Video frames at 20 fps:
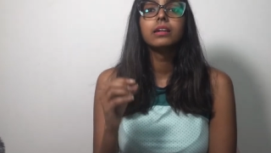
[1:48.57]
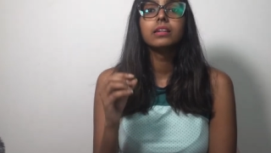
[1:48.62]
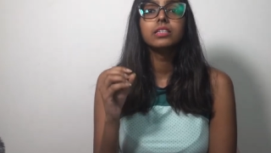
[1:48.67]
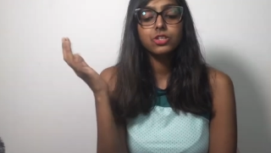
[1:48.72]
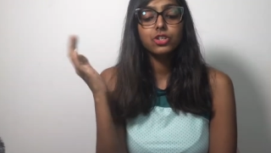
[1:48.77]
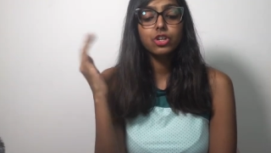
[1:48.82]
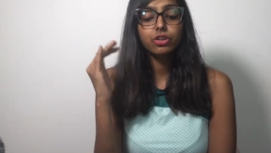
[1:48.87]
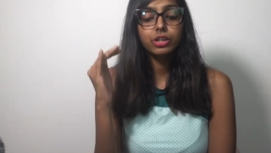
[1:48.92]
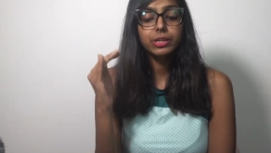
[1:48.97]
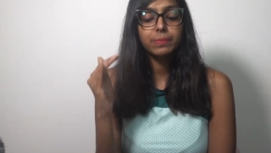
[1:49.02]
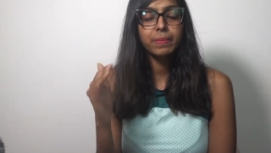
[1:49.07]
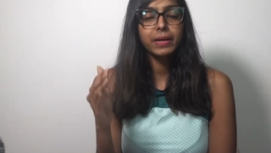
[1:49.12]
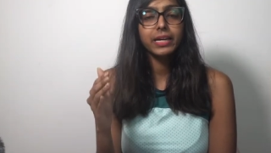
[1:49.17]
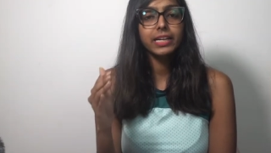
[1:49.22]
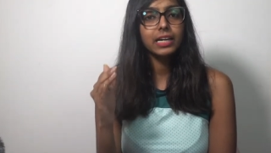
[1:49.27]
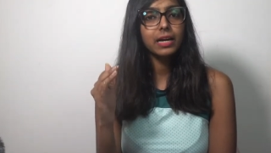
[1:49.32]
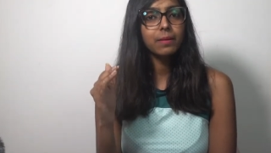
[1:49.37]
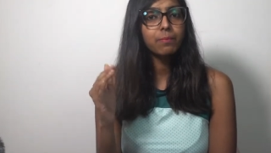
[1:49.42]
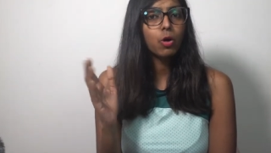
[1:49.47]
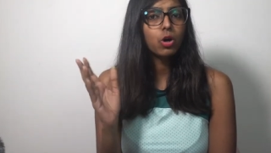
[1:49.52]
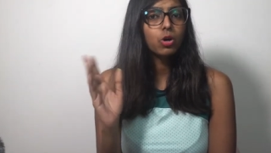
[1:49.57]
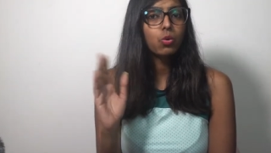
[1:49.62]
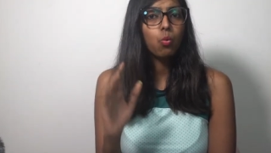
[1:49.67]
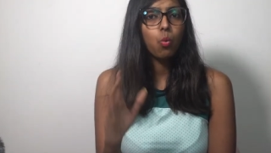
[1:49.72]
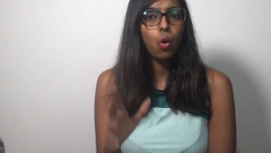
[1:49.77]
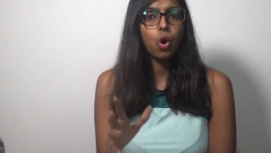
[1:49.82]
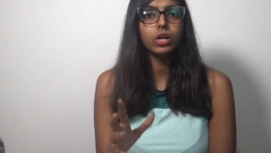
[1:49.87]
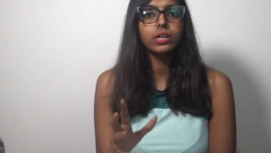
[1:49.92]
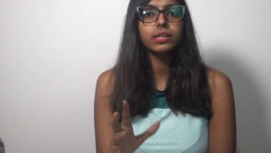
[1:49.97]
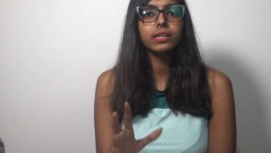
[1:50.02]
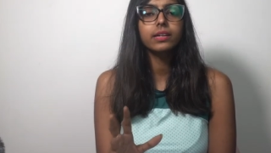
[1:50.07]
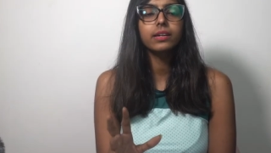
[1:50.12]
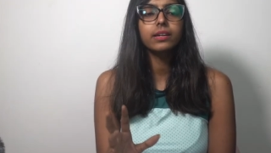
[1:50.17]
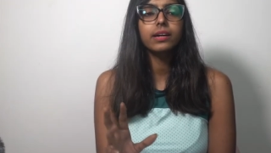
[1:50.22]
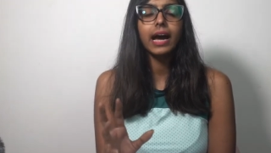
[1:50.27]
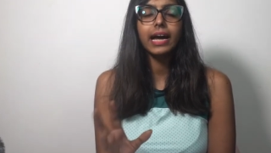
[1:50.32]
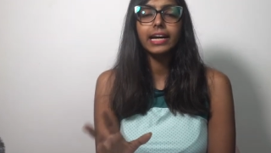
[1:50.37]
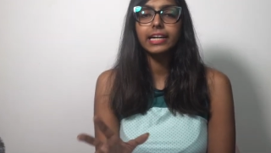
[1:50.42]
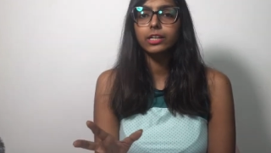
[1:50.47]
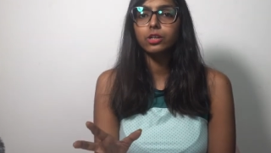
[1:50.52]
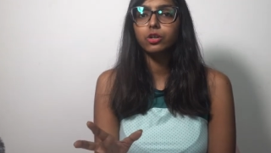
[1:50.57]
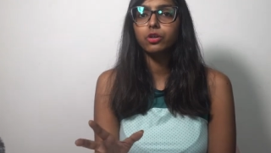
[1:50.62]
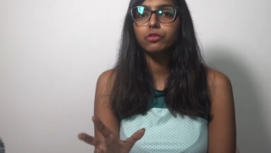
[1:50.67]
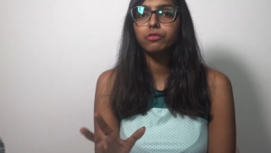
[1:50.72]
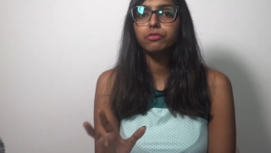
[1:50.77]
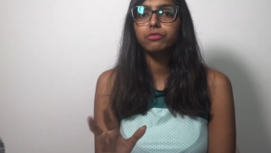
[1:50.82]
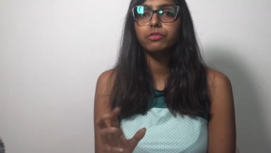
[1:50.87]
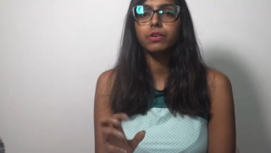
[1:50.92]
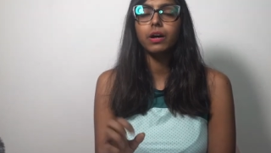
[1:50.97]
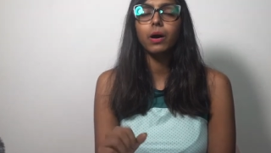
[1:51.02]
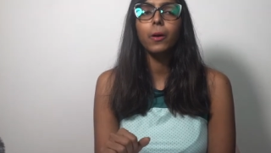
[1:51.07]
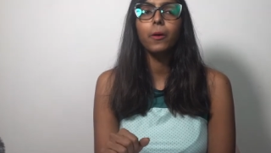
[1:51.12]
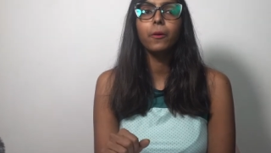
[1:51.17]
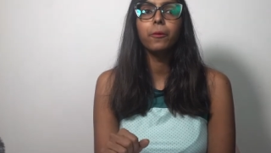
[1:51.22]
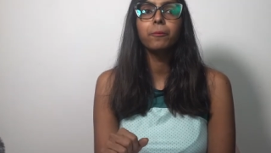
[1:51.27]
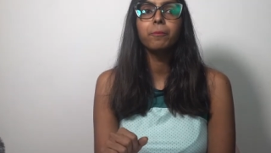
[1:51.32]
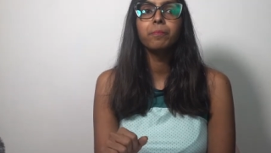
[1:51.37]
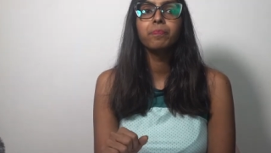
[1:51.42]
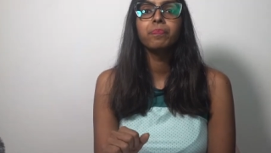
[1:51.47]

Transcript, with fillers: So now depending upon what kind of uh,